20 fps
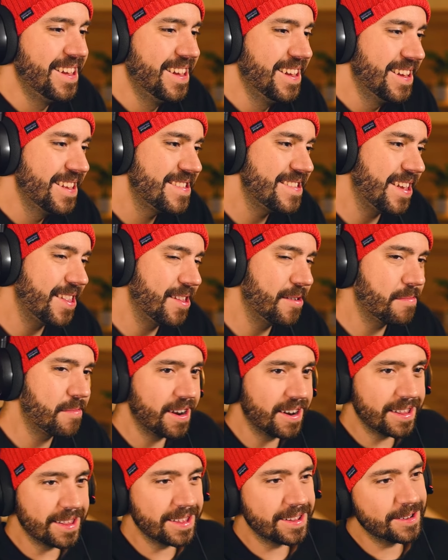
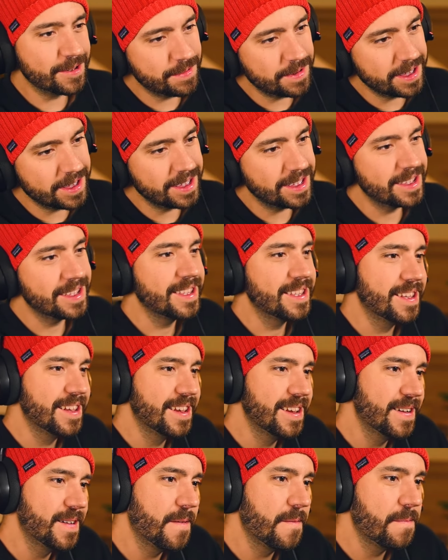Celebrate a little bit.
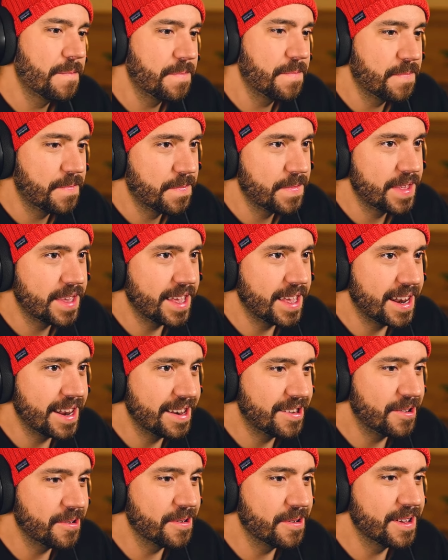Get
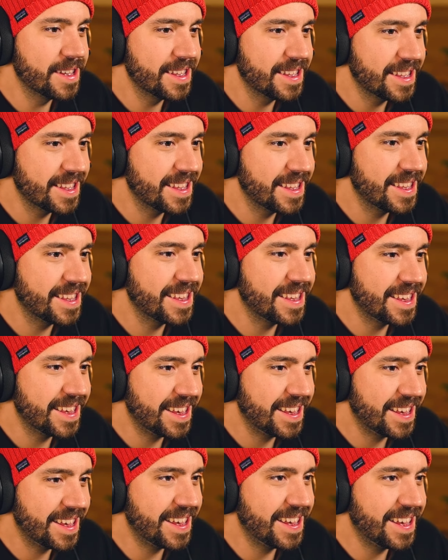into it.
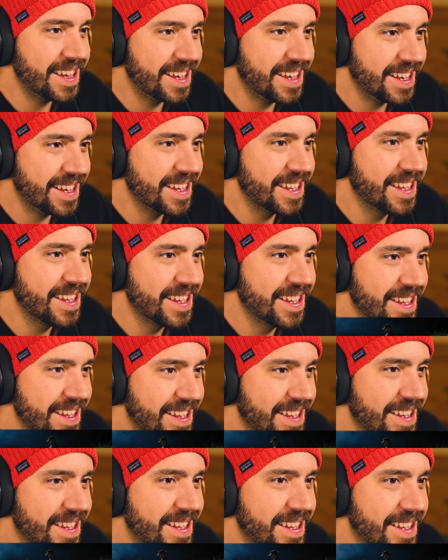Yeah.
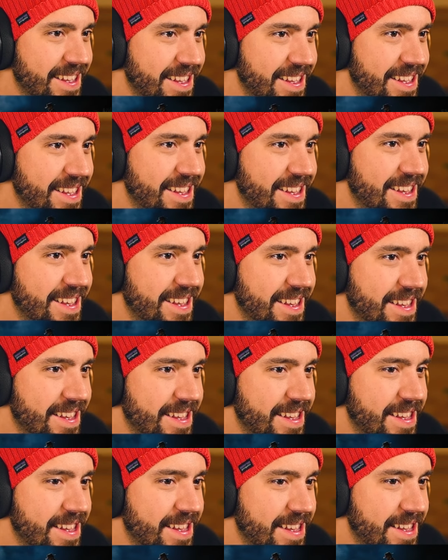
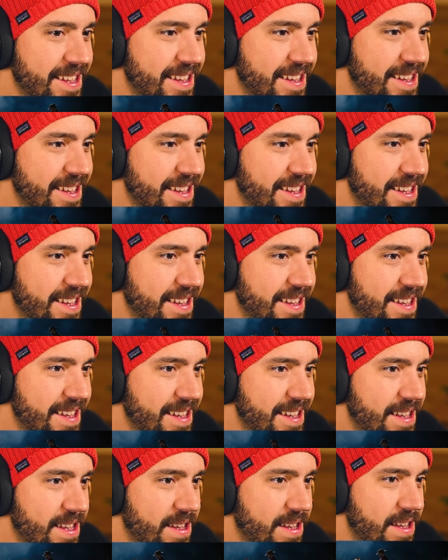
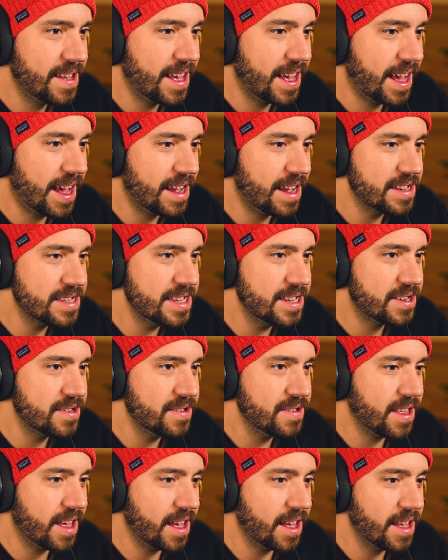45. How's he
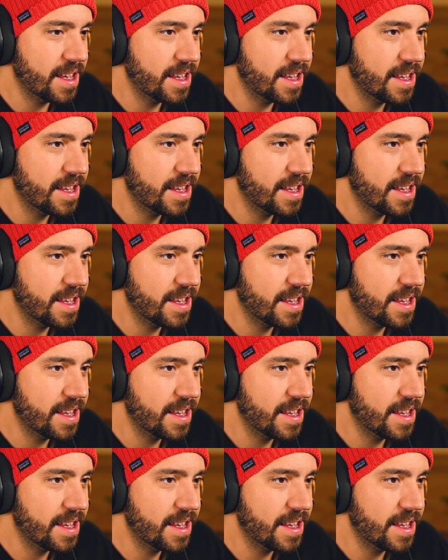do that?